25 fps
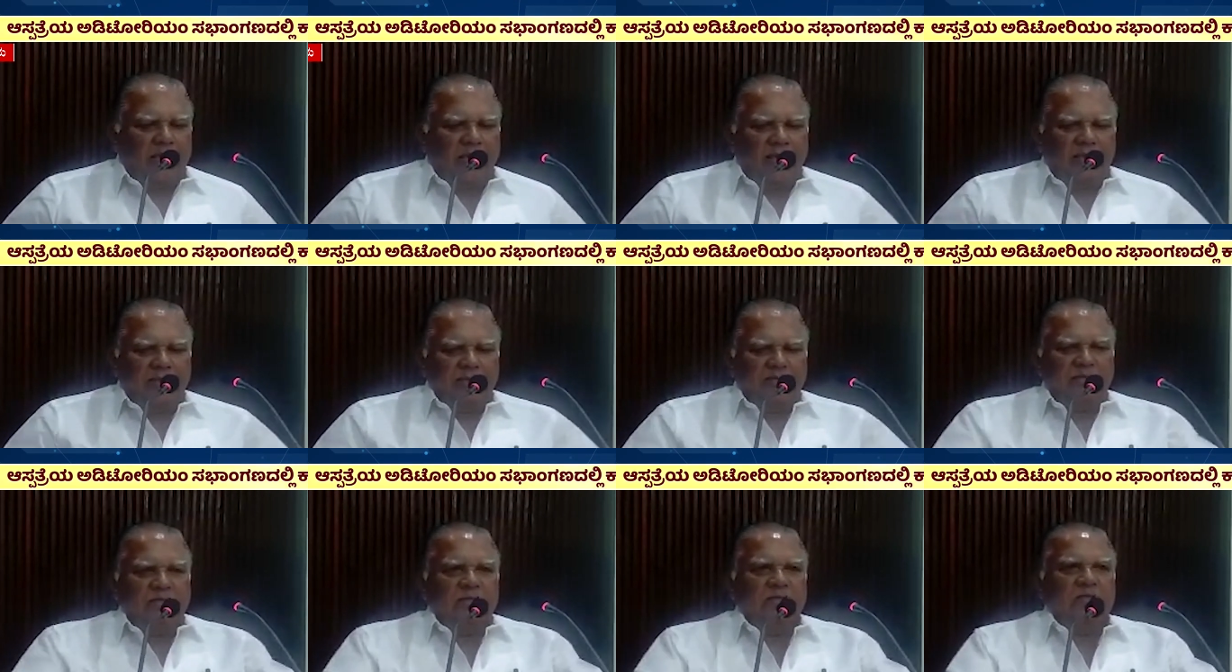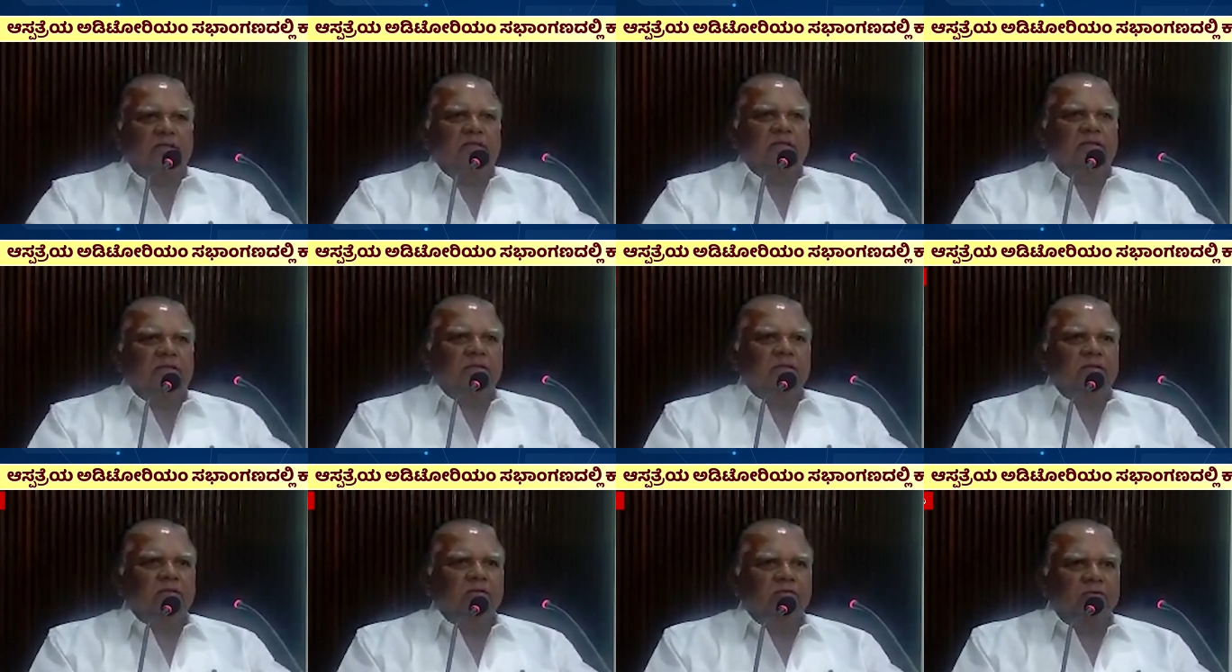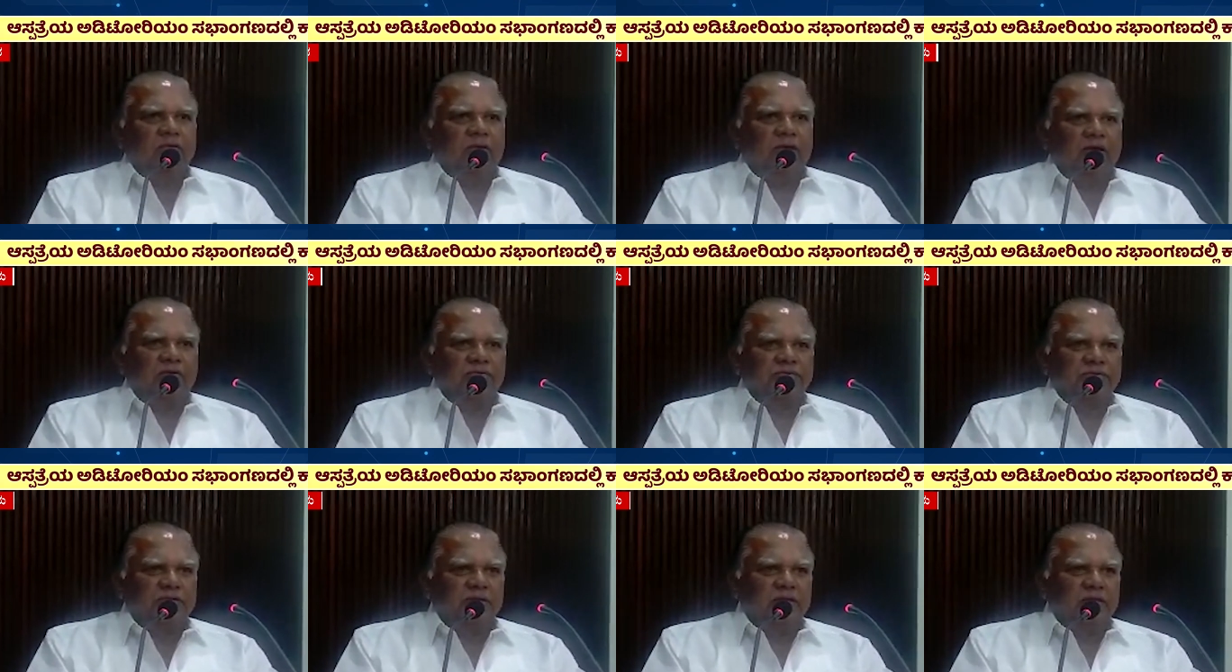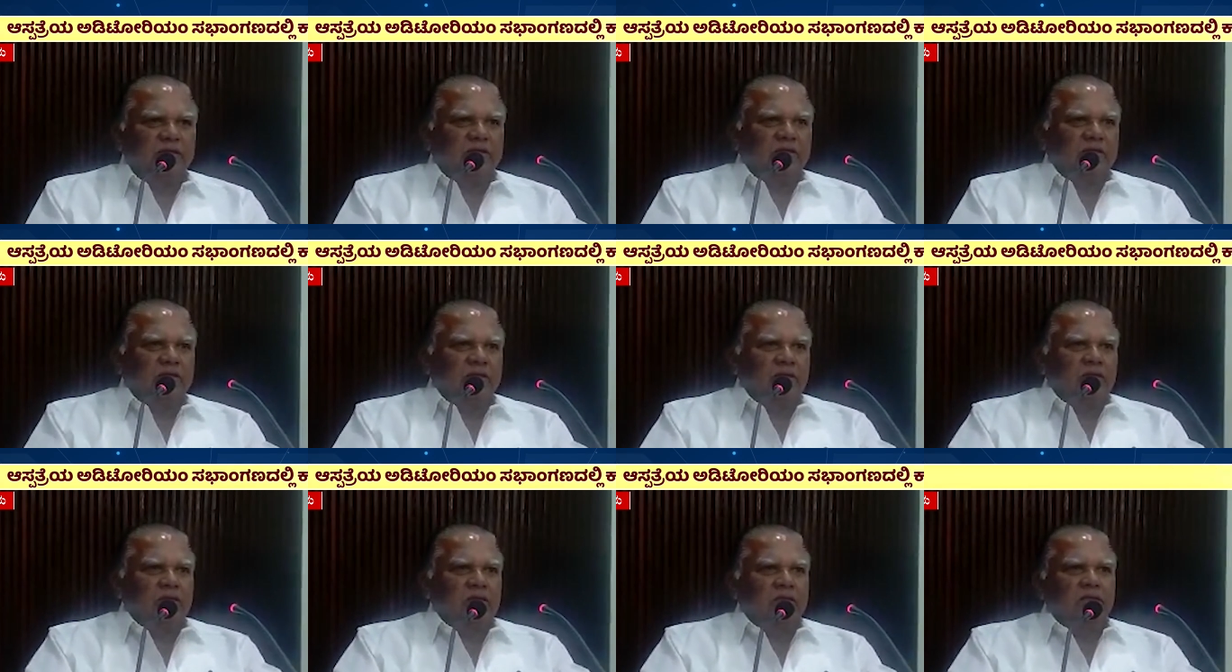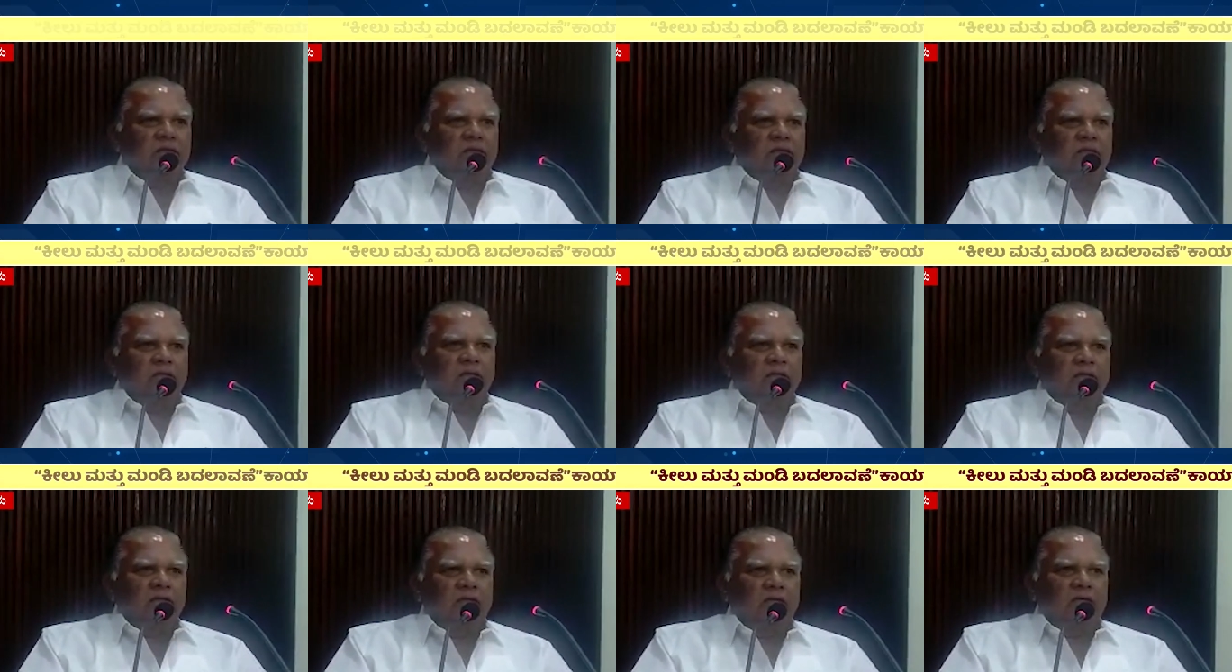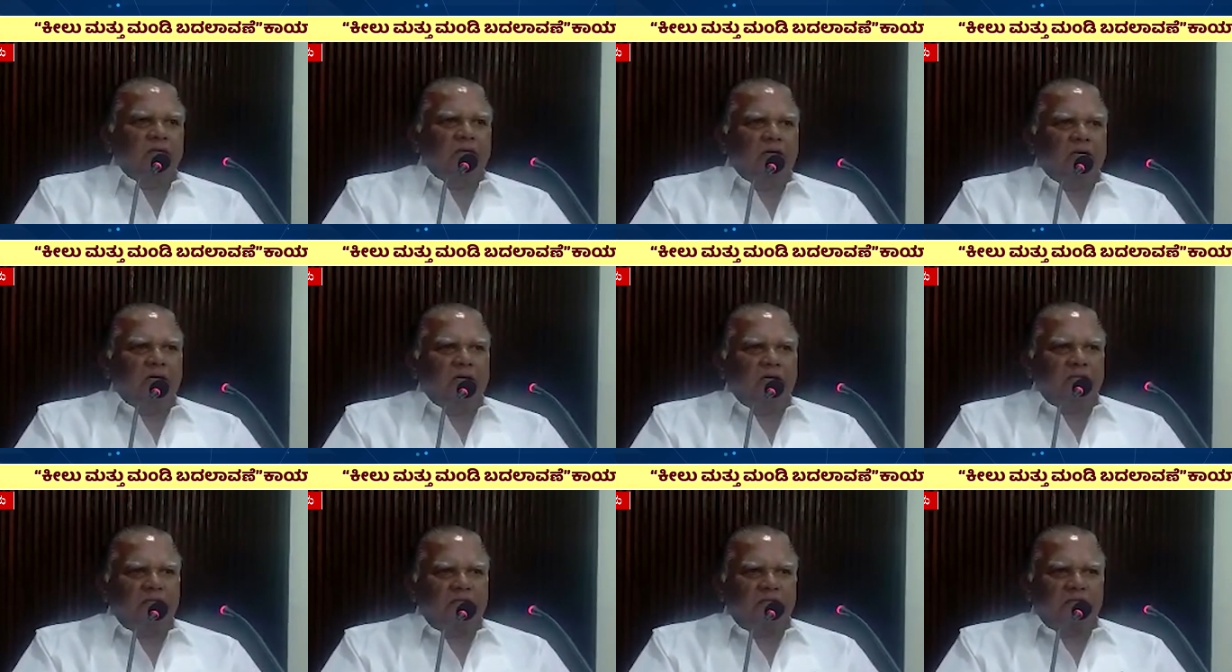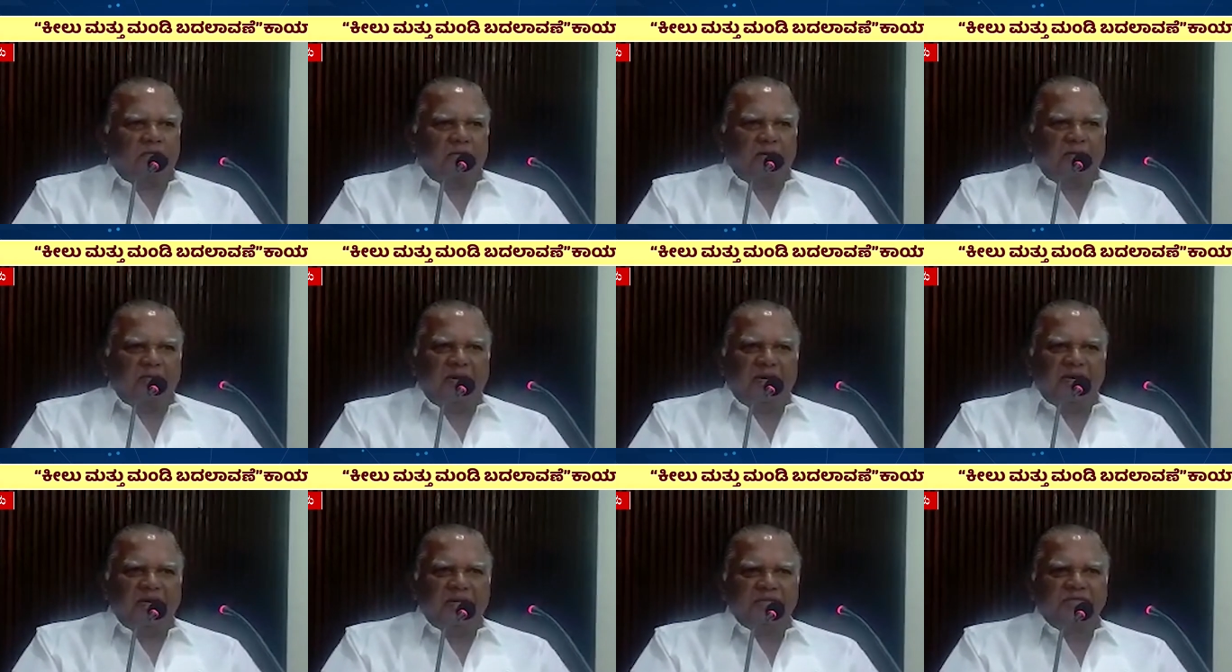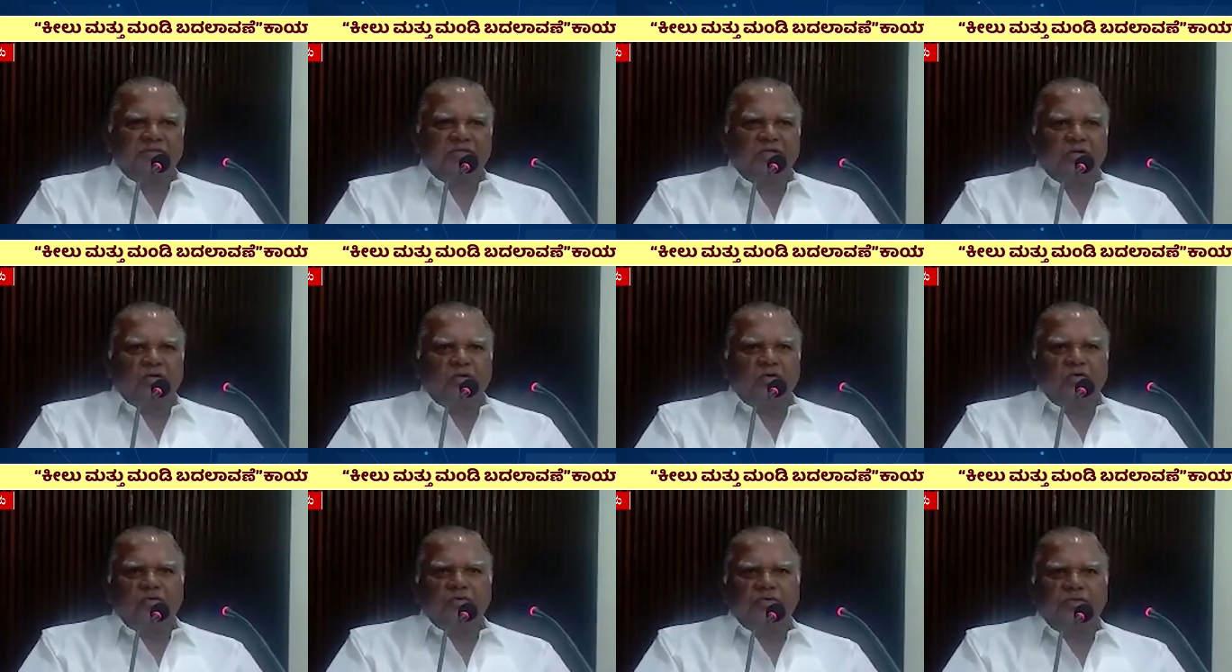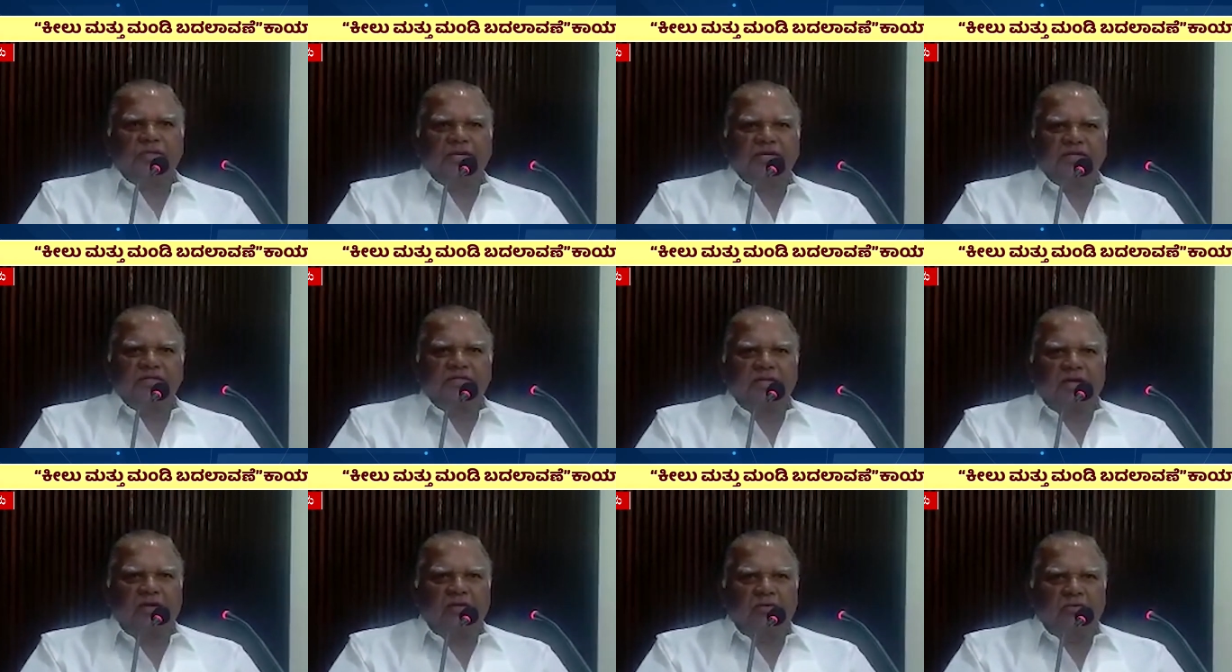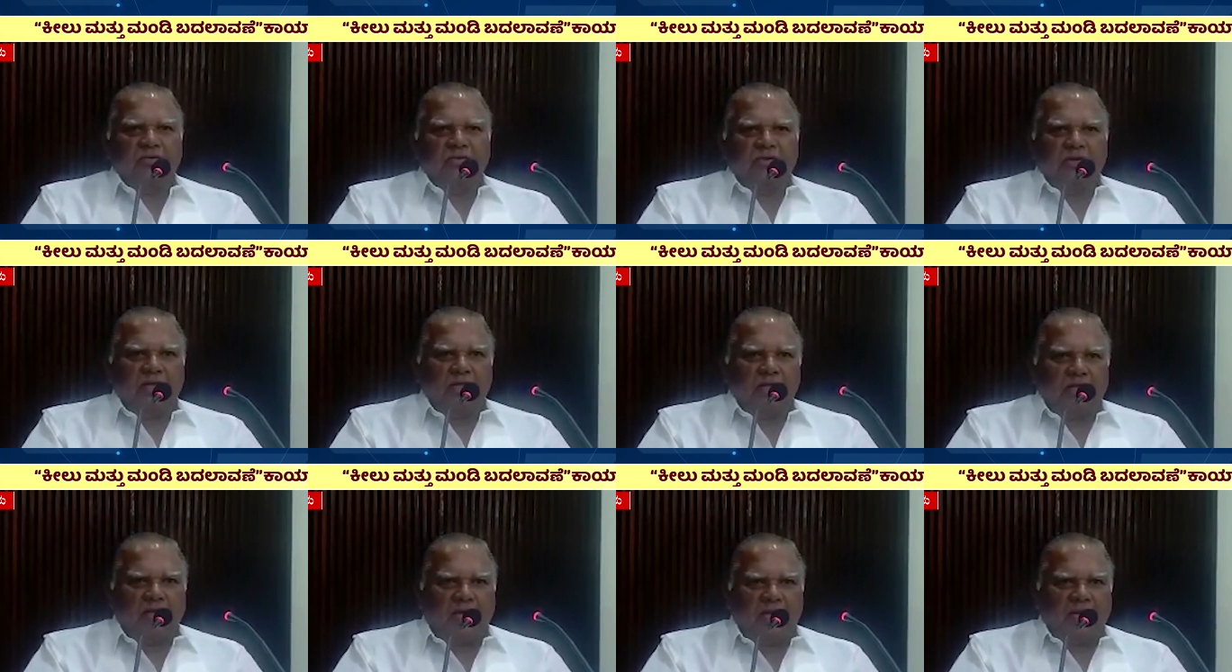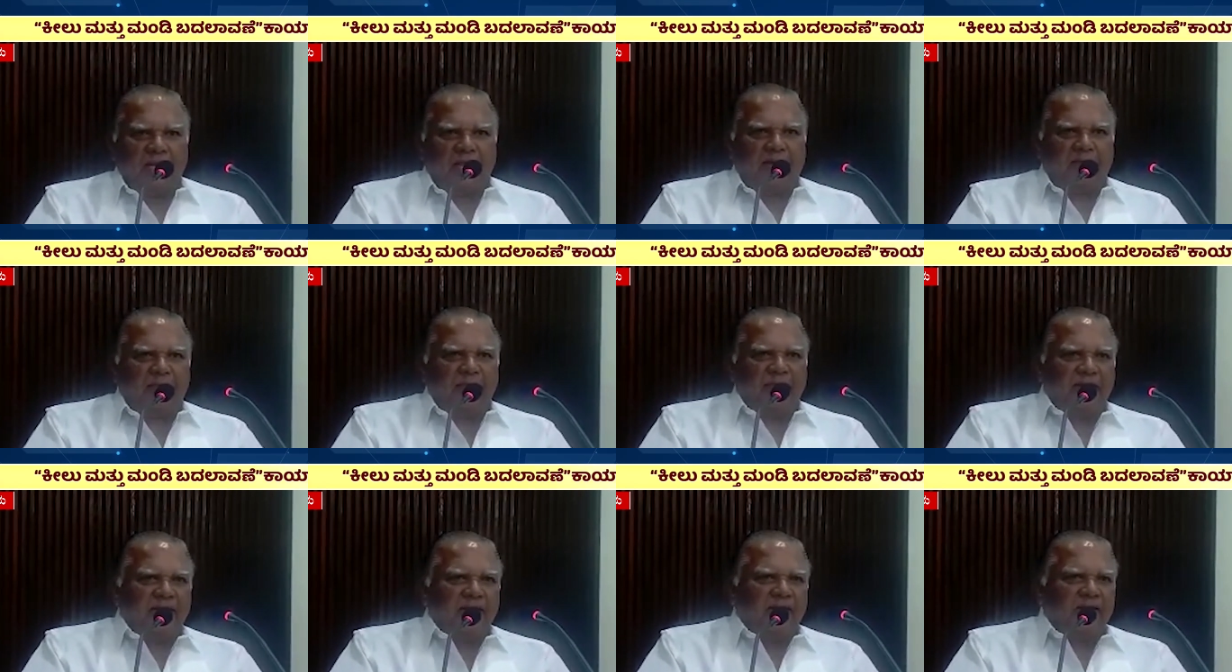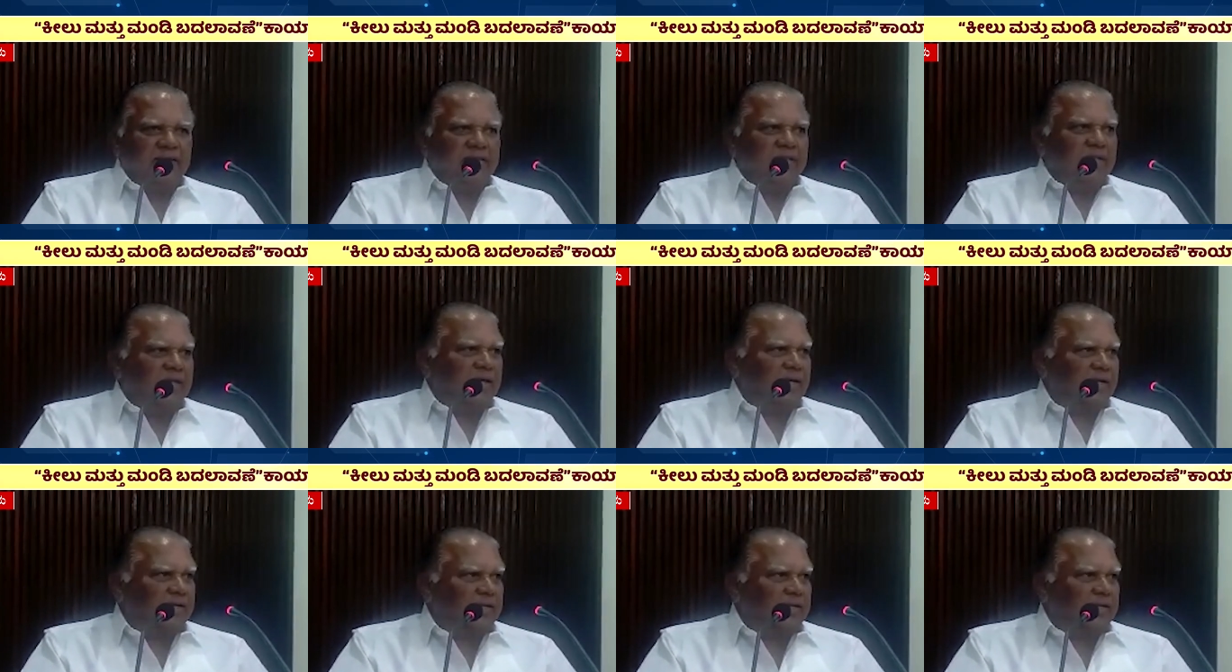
As we have seen, tremendous new things are happening in the